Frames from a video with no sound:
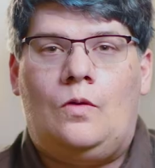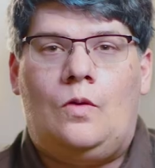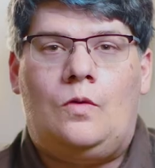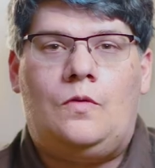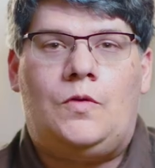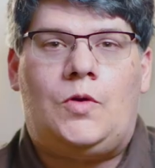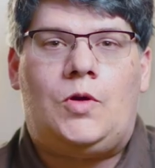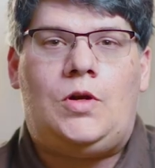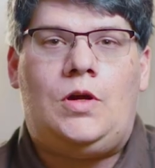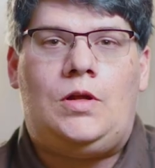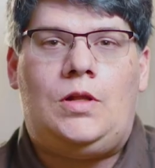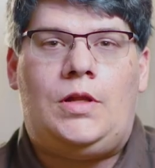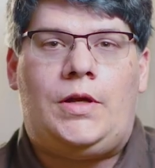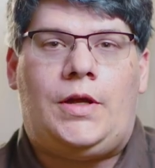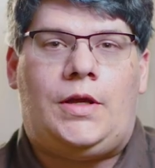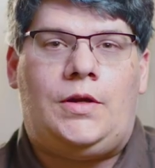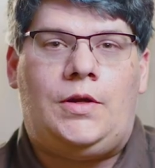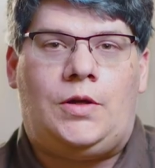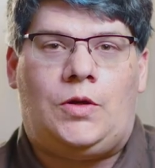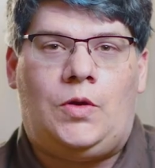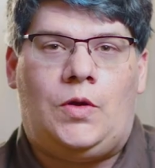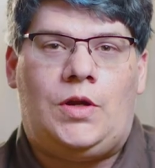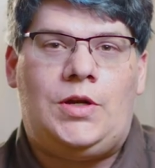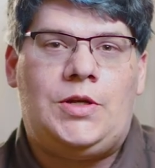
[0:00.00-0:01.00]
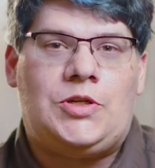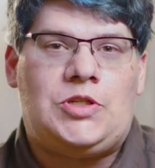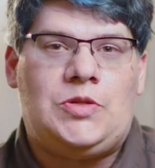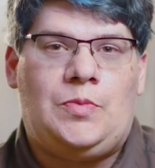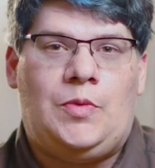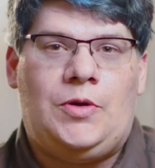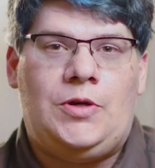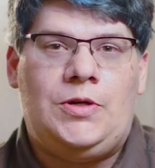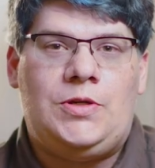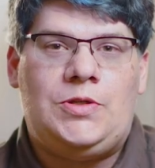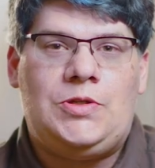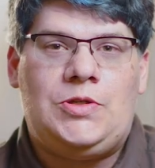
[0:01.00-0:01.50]
Overall, I had a great
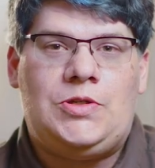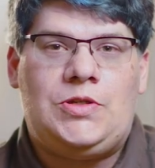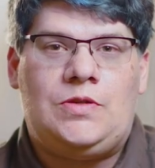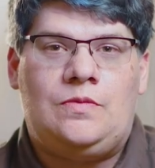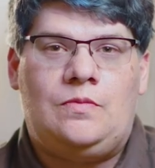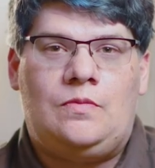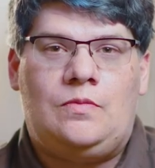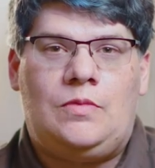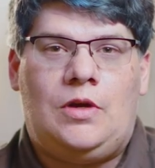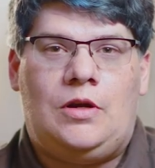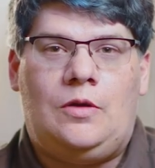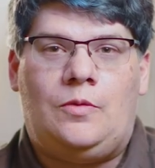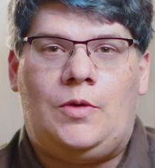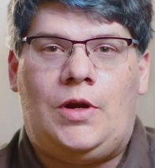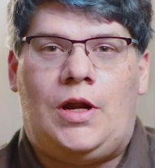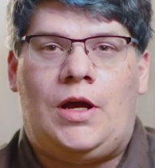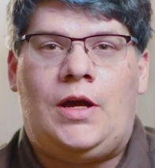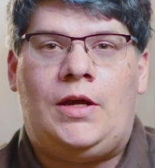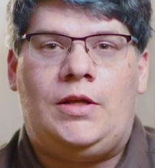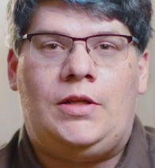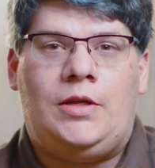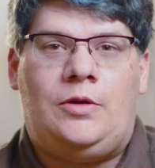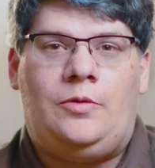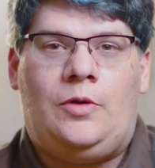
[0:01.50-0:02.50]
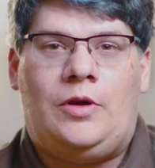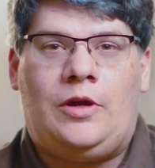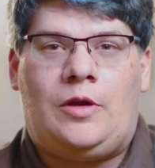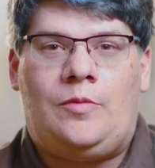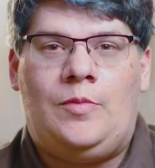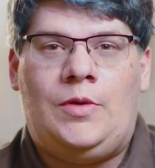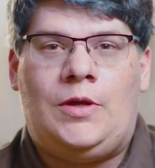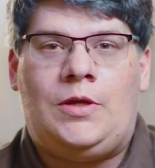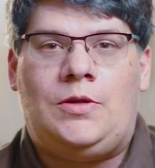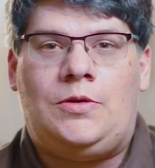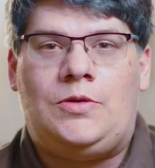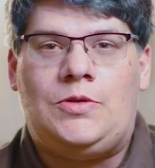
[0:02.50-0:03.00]
experience, and I would highly
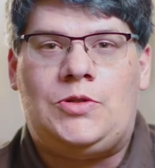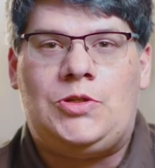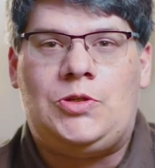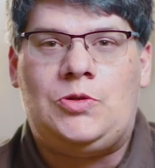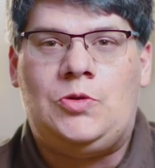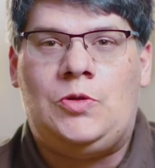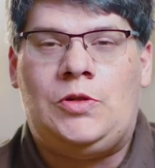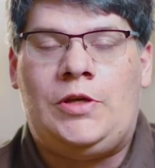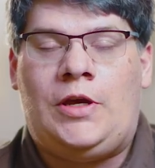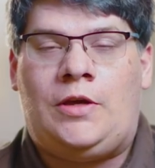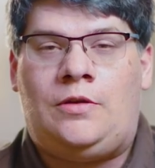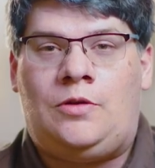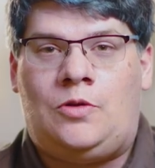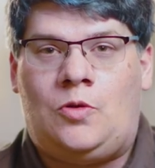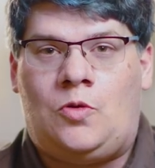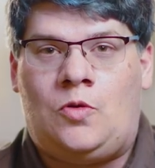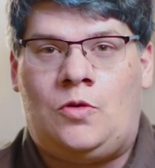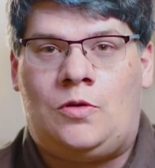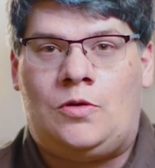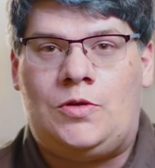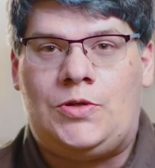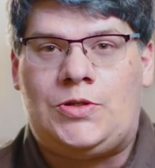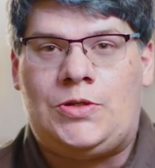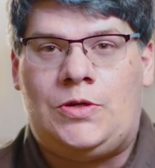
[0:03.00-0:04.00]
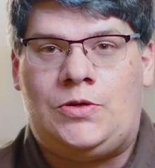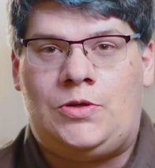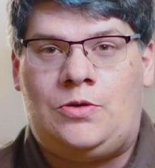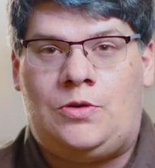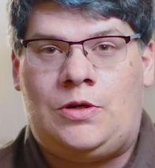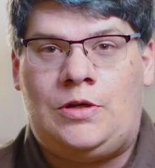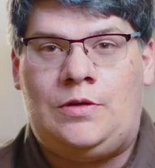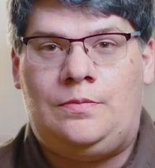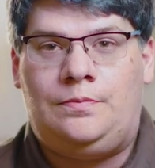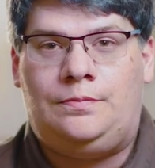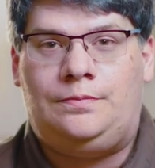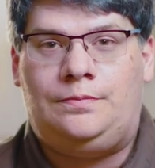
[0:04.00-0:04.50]
recommend Siouxland Oral Surgery.